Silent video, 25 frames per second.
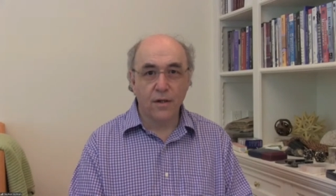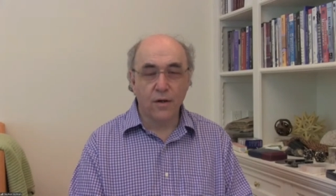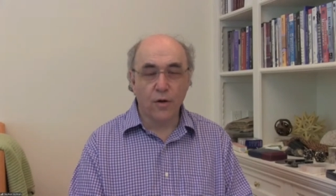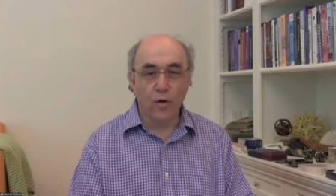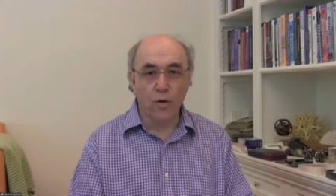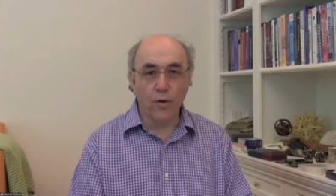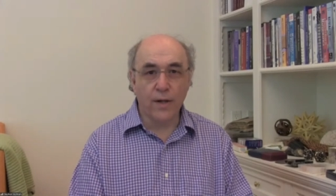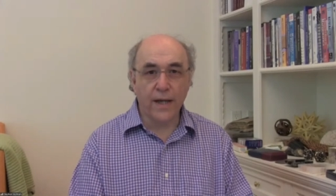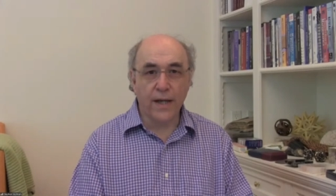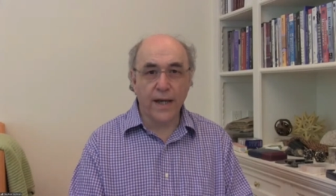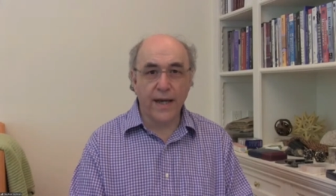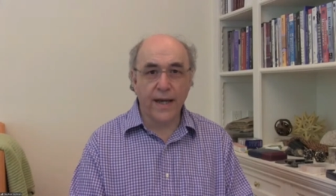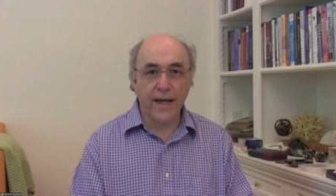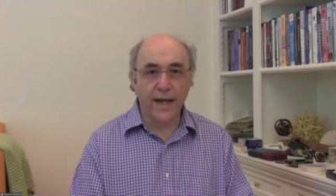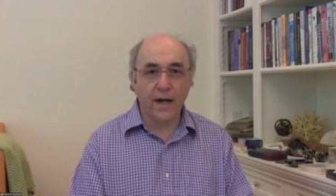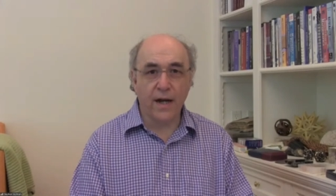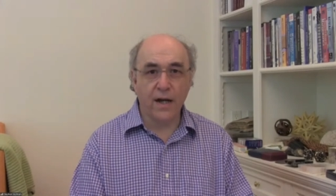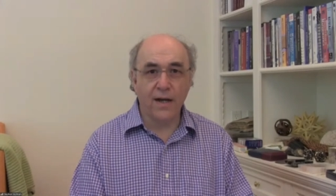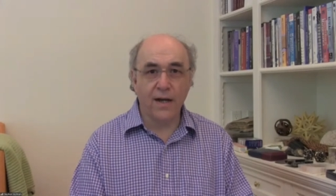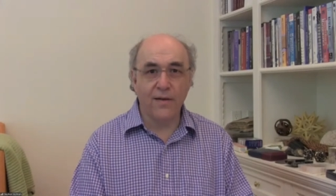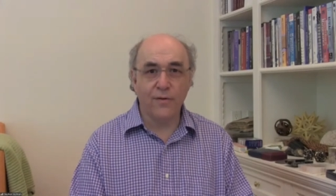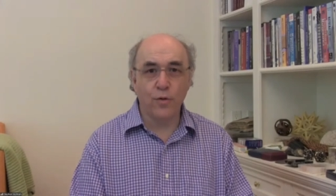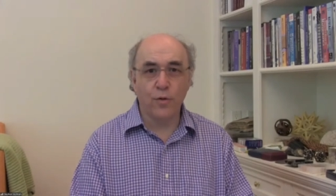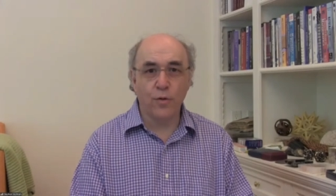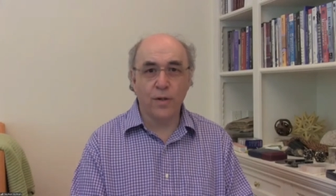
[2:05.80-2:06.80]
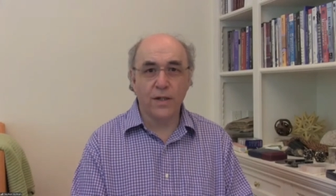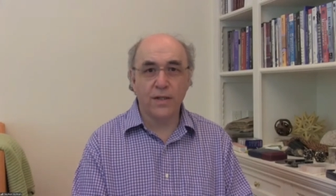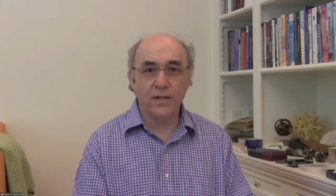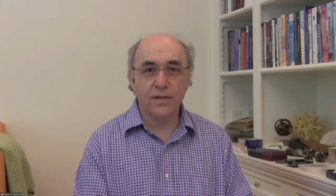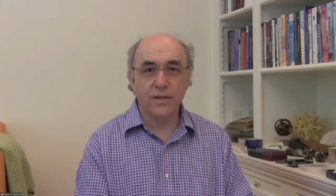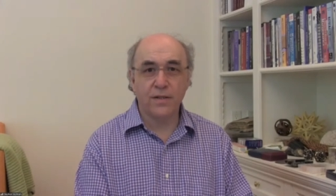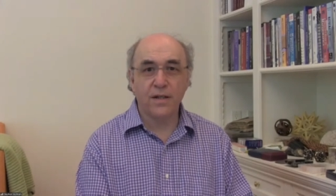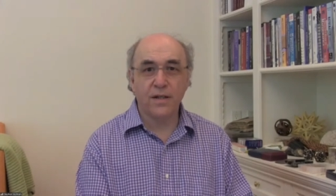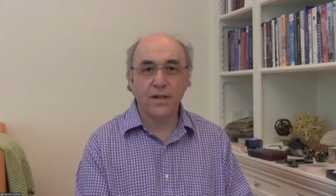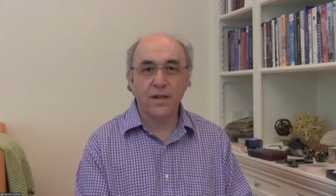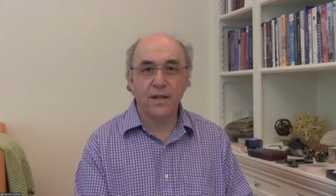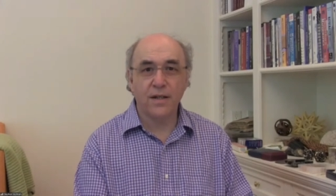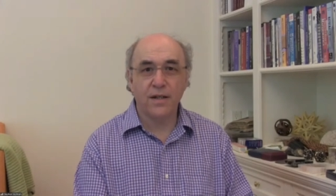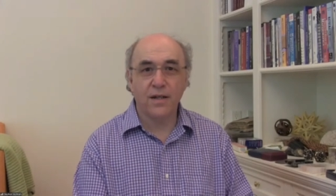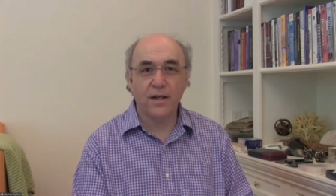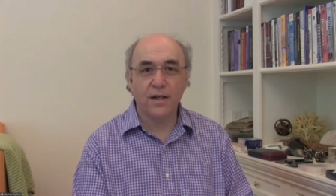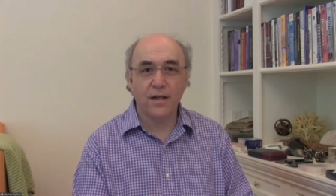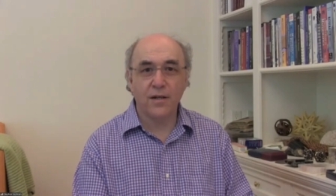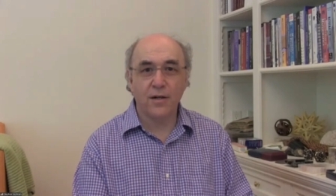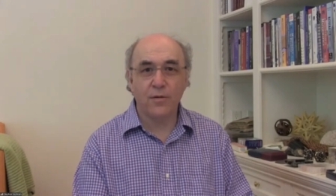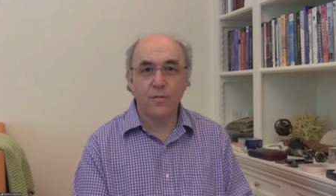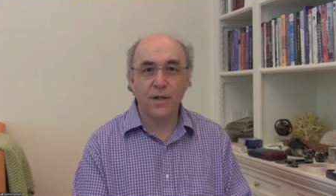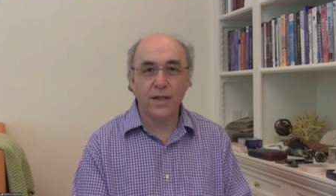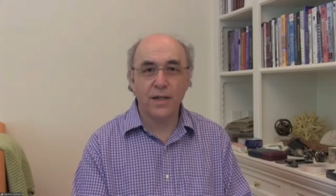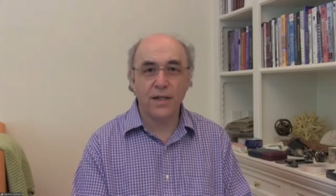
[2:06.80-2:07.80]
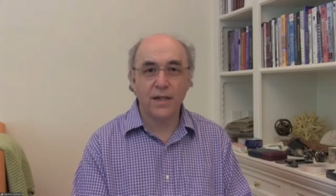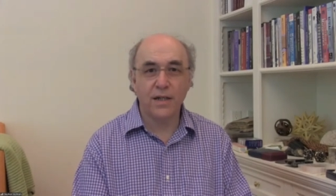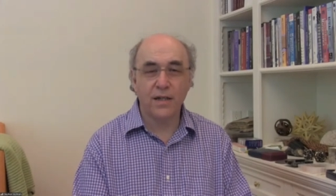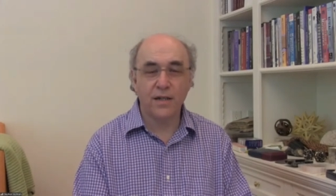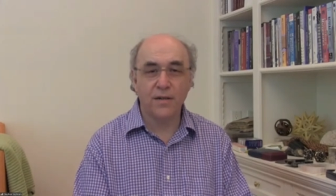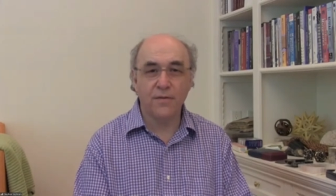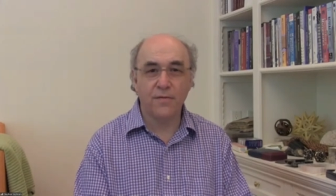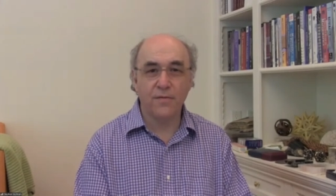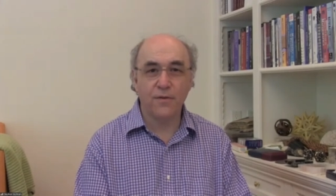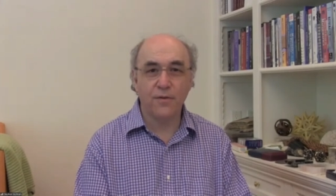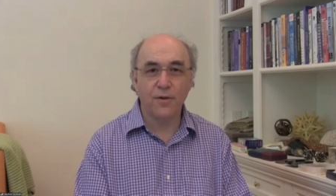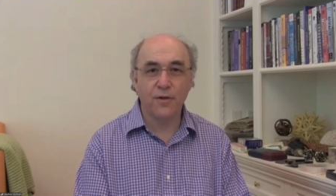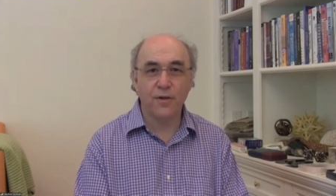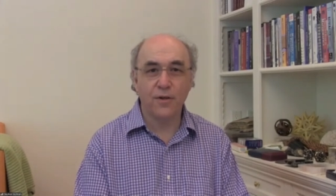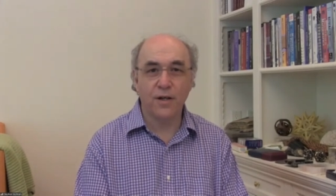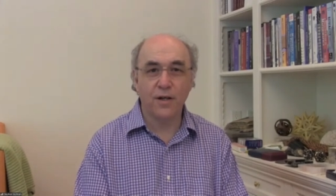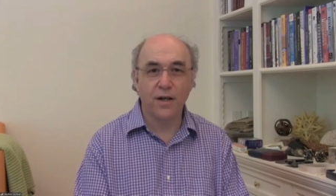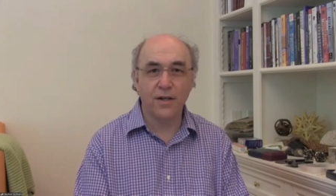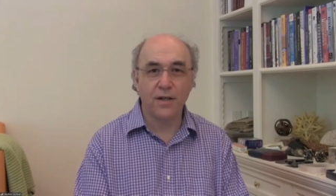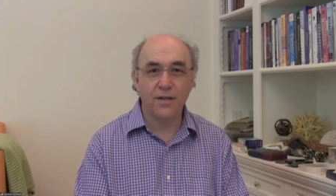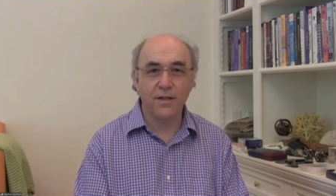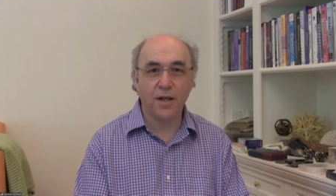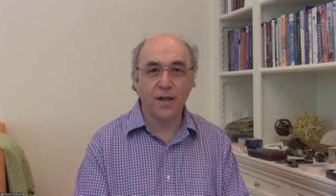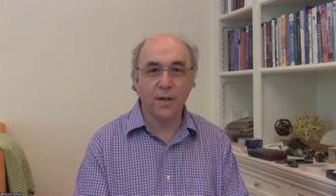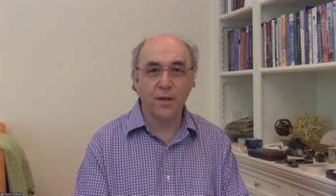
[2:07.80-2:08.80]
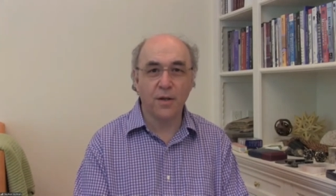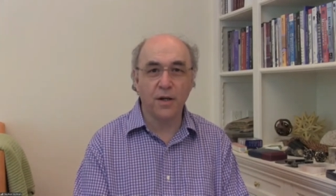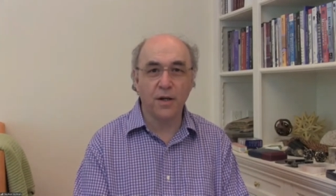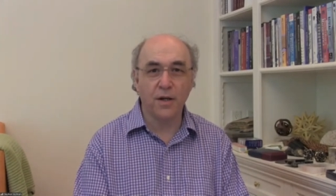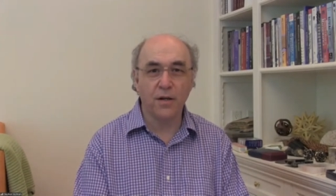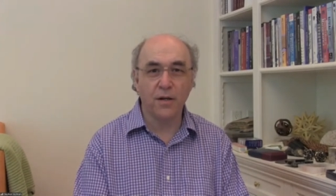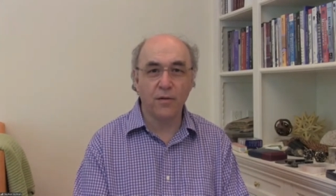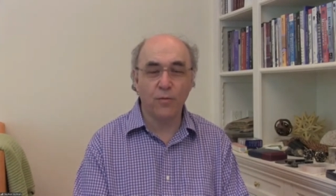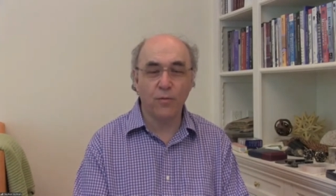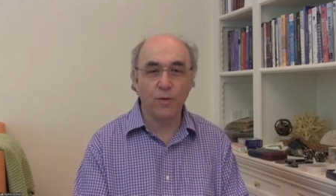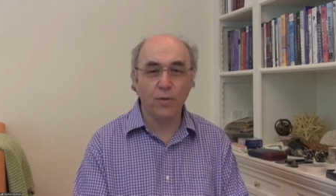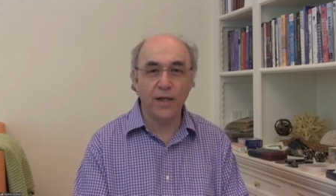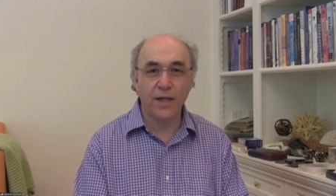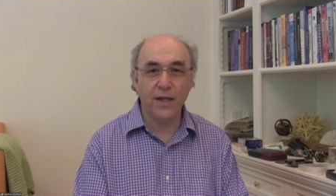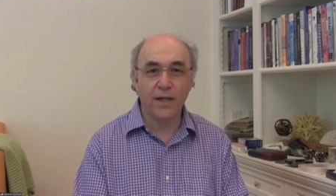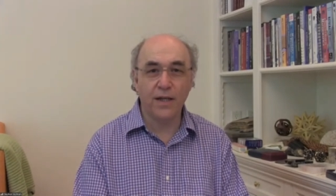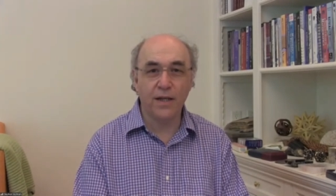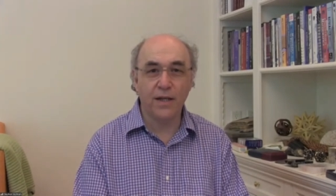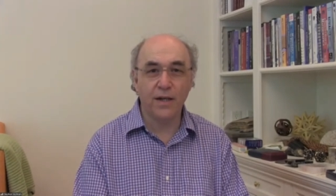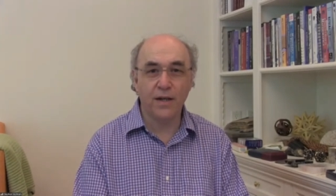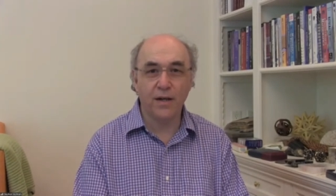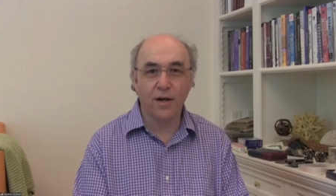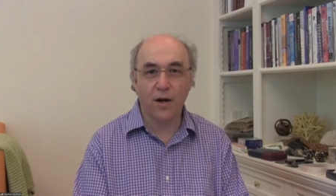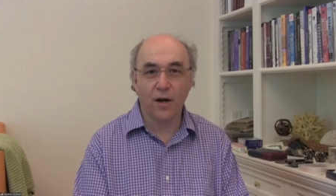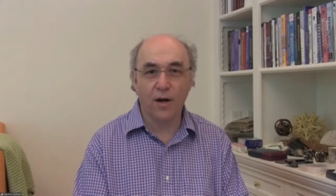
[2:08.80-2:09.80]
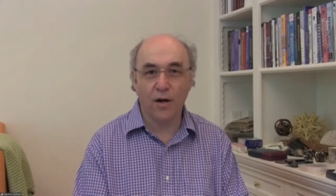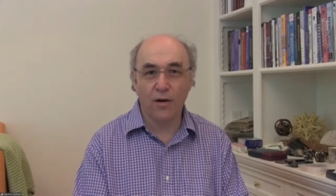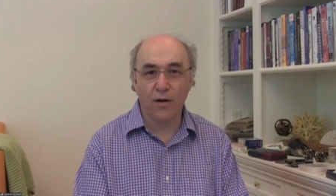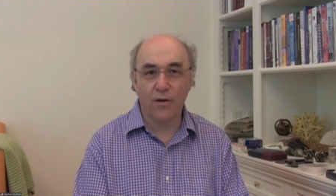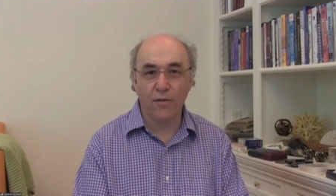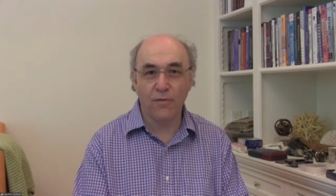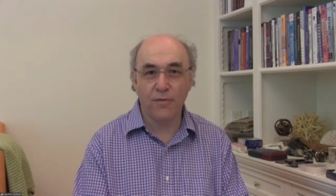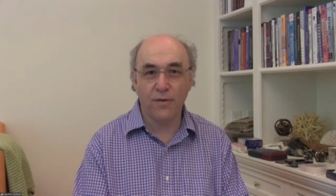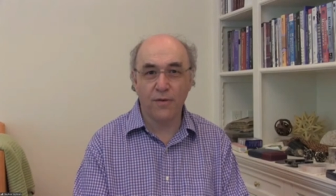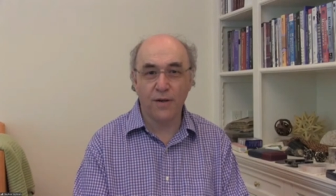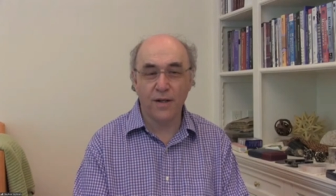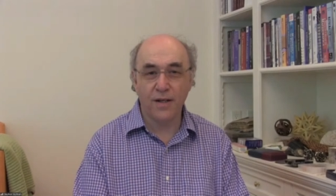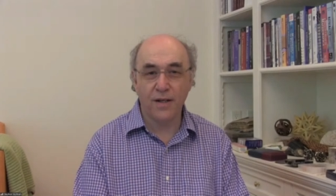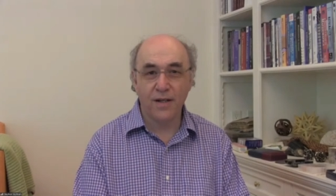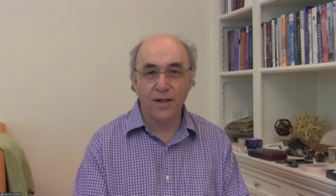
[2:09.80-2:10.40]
Okay, hi everyone. We're here for another week of